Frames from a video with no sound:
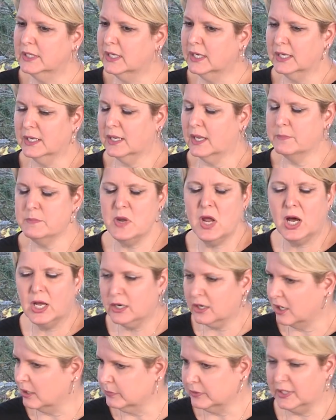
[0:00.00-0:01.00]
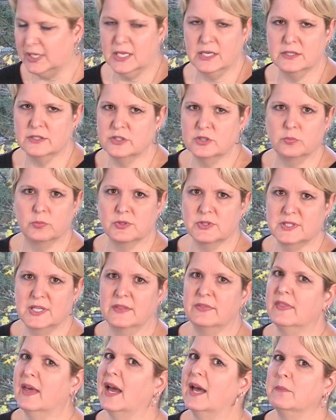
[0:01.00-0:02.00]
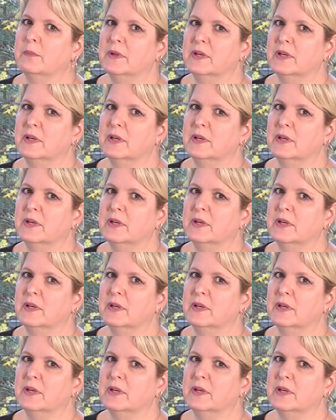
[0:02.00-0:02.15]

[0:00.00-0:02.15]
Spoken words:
I'm not obligated to present that.